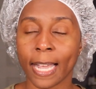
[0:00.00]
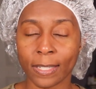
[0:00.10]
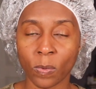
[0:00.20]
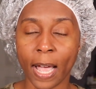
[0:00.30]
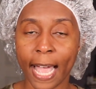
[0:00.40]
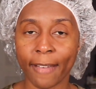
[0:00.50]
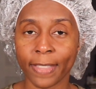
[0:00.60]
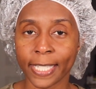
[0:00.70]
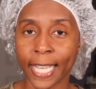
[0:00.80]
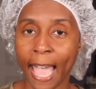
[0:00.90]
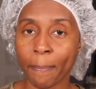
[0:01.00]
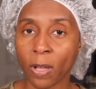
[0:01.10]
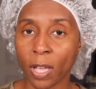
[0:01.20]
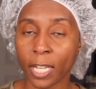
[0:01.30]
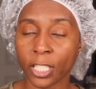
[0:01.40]
that is why I have this cap
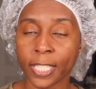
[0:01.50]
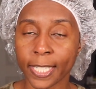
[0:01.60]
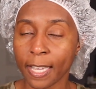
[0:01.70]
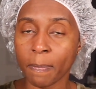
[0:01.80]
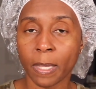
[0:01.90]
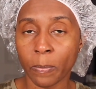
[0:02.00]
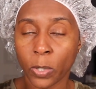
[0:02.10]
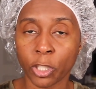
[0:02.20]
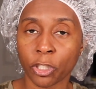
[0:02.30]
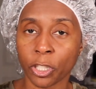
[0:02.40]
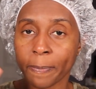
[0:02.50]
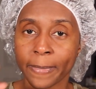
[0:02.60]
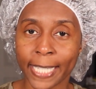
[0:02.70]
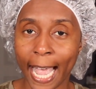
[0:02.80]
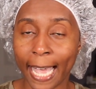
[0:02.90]
on, just to keep the moisture
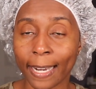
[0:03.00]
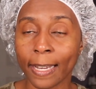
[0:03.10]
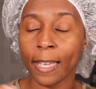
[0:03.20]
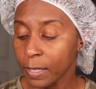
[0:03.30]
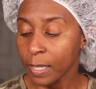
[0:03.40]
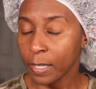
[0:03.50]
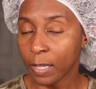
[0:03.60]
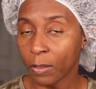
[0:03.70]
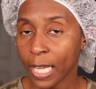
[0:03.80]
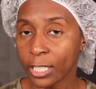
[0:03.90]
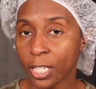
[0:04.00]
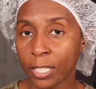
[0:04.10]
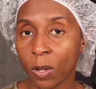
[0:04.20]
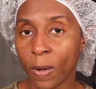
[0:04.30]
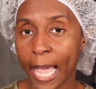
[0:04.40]
inside. So let's
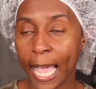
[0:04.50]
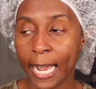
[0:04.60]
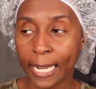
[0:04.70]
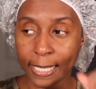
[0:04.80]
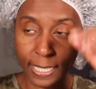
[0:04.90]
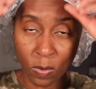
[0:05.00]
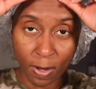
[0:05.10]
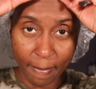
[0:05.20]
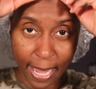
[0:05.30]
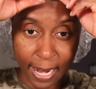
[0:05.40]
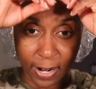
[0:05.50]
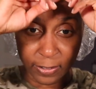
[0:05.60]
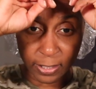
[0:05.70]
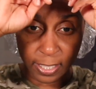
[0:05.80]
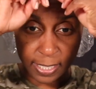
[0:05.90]
just go ahead and see what my
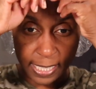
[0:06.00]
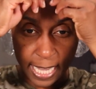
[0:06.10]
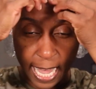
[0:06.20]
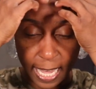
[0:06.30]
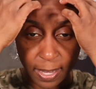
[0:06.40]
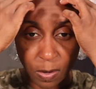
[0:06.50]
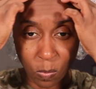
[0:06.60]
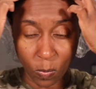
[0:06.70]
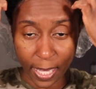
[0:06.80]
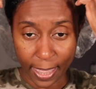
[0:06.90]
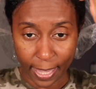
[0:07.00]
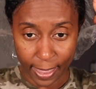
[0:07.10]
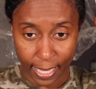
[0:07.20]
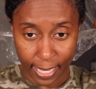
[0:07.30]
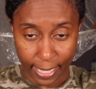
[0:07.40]
hair looks like with
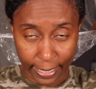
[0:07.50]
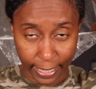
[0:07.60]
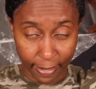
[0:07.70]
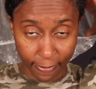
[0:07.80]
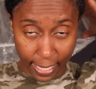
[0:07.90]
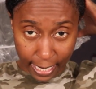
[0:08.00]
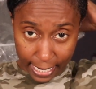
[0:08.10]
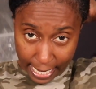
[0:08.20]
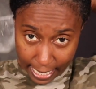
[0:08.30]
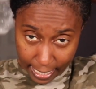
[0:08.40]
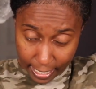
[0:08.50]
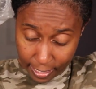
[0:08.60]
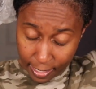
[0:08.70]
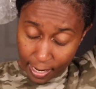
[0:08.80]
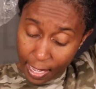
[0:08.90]
the leave-in
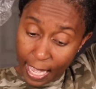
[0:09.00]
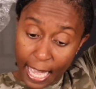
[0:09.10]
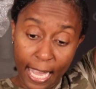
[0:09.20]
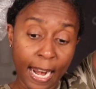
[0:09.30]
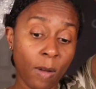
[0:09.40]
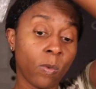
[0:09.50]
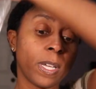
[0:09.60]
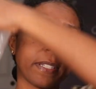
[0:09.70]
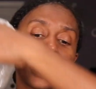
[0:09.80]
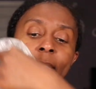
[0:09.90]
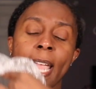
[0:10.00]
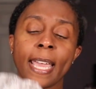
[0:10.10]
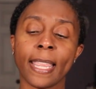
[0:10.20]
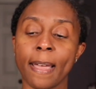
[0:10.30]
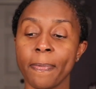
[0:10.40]
in. And I will
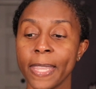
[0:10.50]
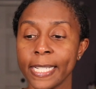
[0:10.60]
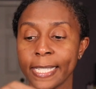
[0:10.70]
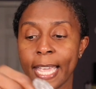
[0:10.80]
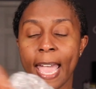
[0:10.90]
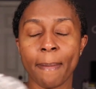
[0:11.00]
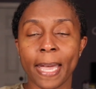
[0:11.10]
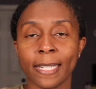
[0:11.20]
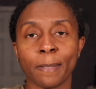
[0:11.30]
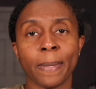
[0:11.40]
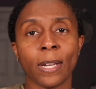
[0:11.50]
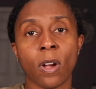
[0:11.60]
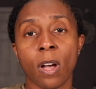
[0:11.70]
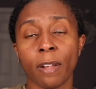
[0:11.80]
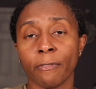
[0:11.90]
say that this cap has been
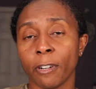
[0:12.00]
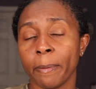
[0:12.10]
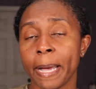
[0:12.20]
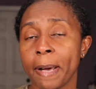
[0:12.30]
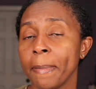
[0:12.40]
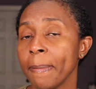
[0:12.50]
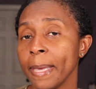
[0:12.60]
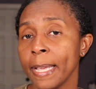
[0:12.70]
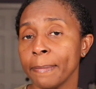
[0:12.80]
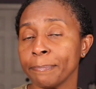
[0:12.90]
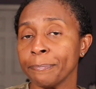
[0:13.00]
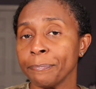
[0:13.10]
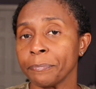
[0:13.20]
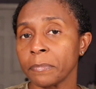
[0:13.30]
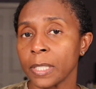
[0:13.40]
on for about maybe
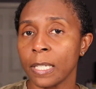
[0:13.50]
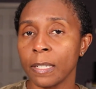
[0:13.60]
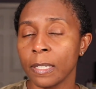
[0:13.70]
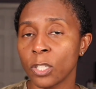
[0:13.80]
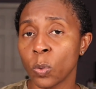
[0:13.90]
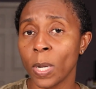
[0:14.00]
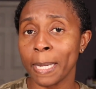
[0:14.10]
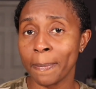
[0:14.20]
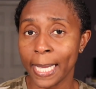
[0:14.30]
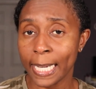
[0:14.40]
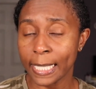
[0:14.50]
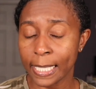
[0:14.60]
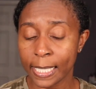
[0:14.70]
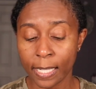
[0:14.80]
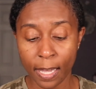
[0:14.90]
20
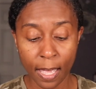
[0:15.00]
minutes.